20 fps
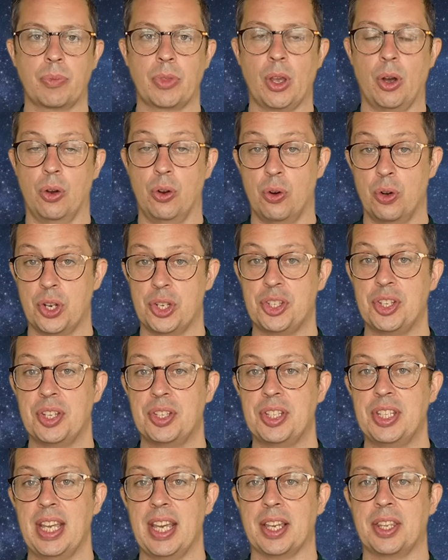On August the
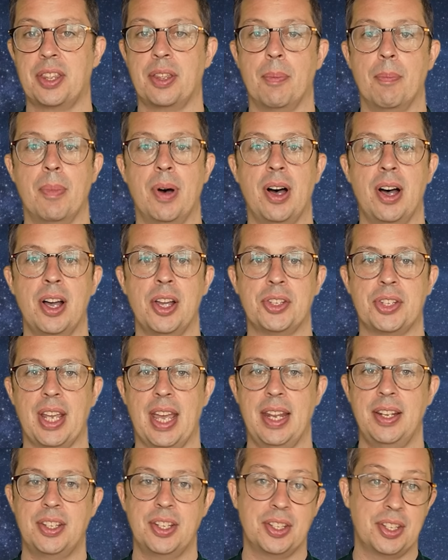6th, Mars
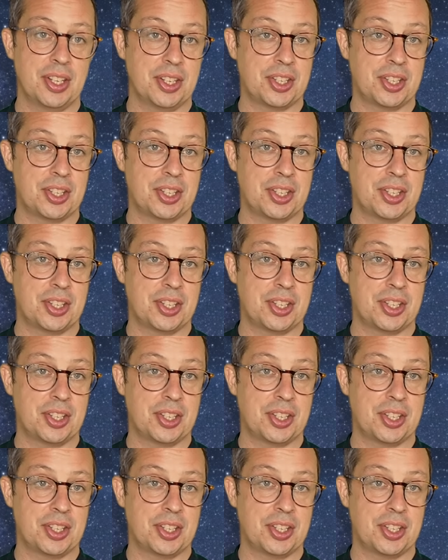enters the